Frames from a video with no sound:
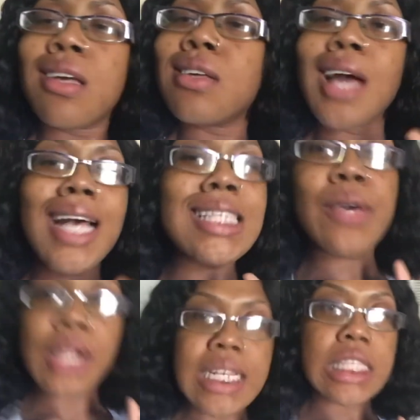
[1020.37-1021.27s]
I said
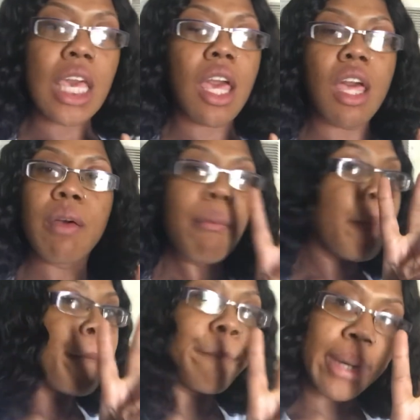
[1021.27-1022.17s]
what I said.
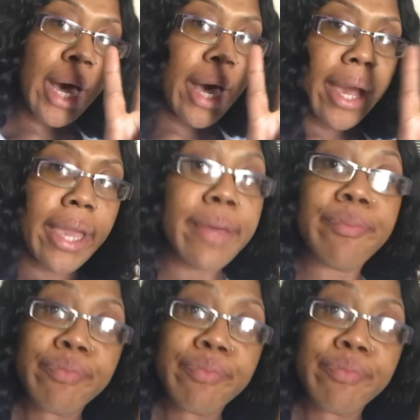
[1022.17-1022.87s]
Bye.